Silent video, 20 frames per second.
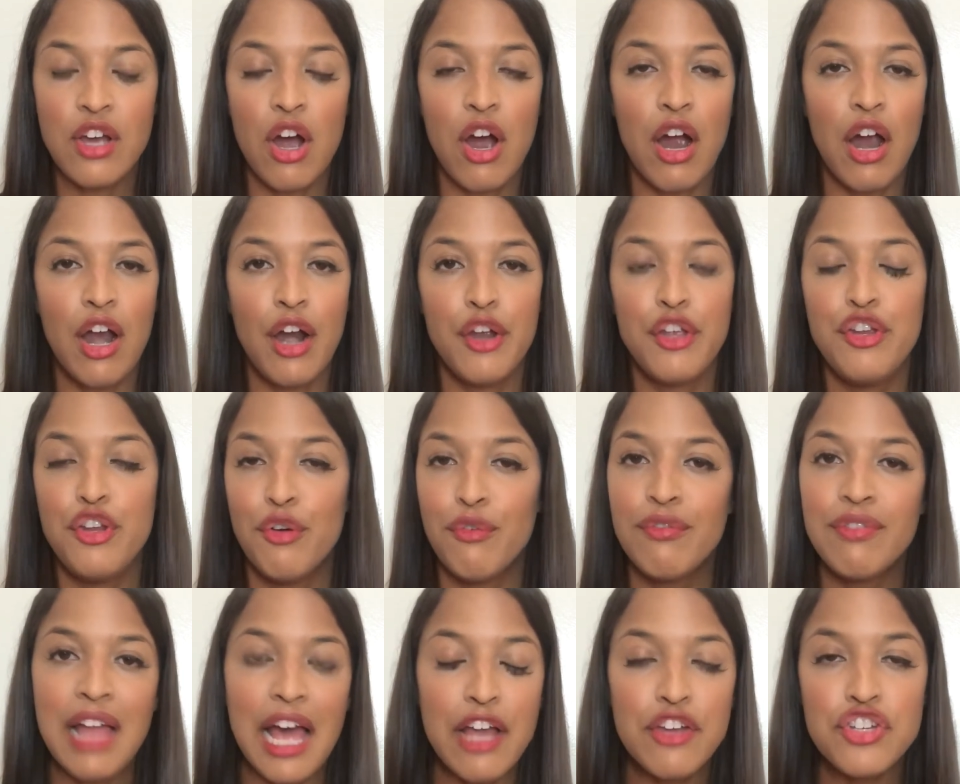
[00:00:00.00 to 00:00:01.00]
are
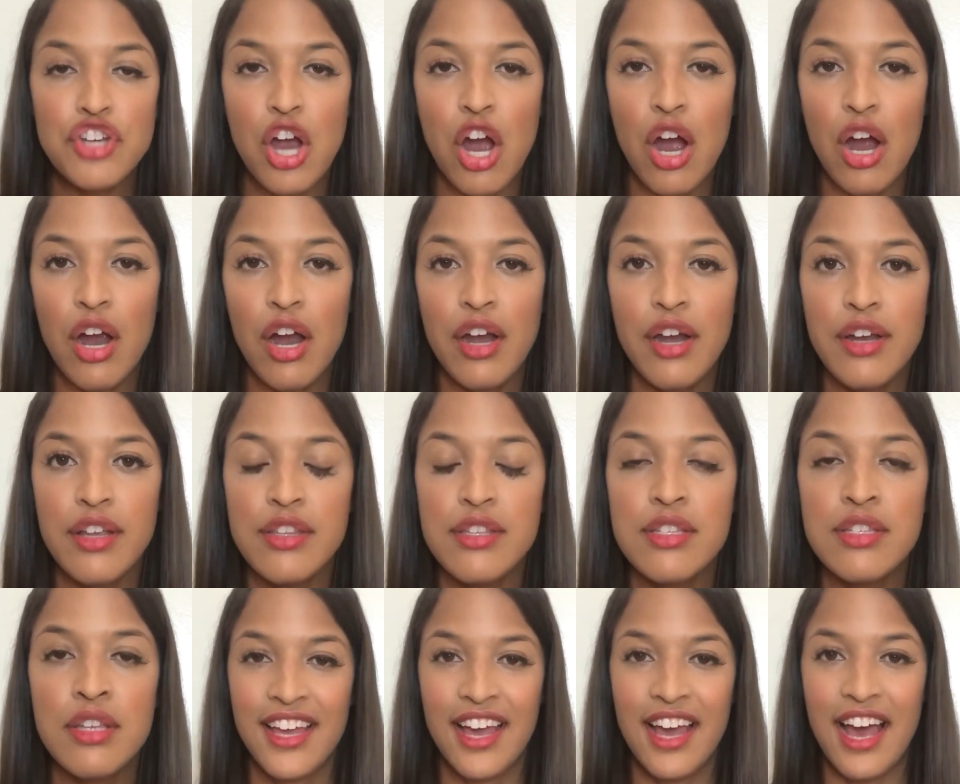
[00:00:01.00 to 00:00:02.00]

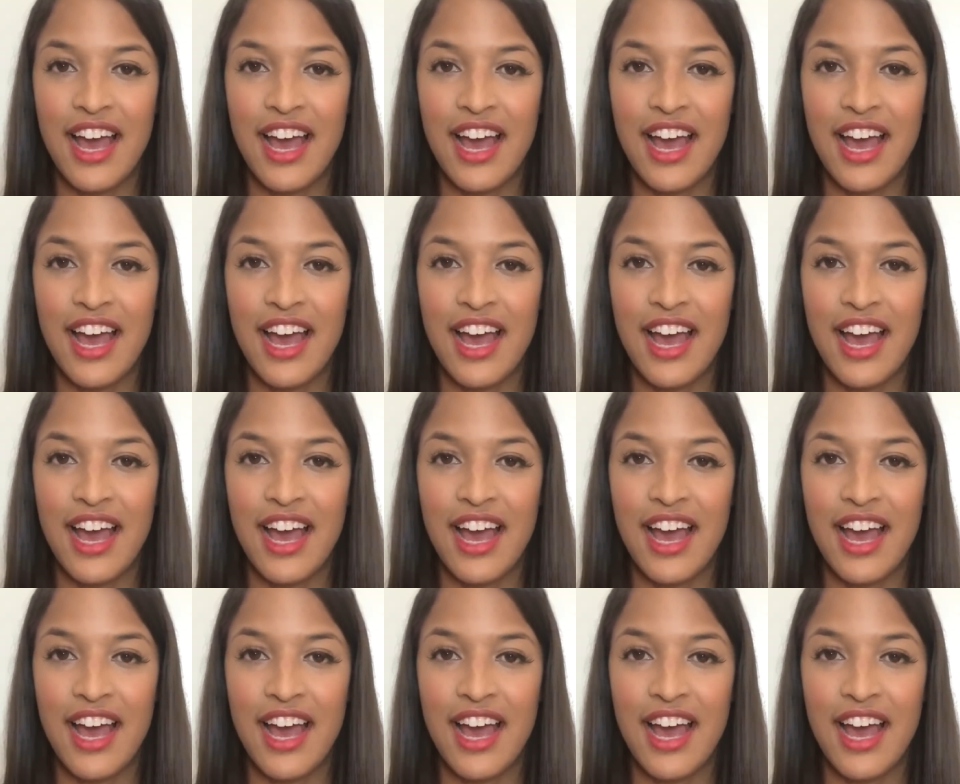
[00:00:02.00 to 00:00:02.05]
flashcards.